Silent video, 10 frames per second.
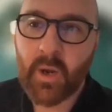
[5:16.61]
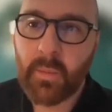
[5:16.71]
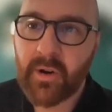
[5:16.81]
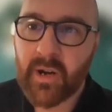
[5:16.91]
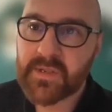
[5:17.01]

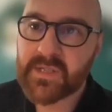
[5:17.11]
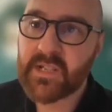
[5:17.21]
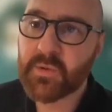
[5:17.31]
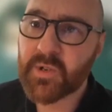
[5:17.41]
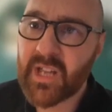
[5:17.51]
operating
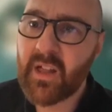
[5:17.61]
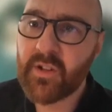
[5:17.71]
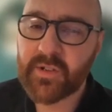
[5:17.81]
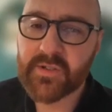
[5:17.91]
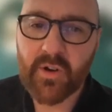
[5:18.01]
procedure, which I'll
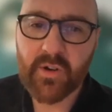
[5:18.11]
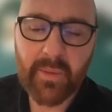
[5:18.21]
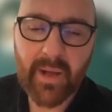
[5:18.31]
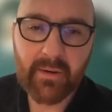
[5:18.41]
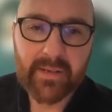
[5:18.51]
also talk
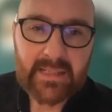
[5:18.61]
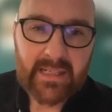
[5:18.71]
about.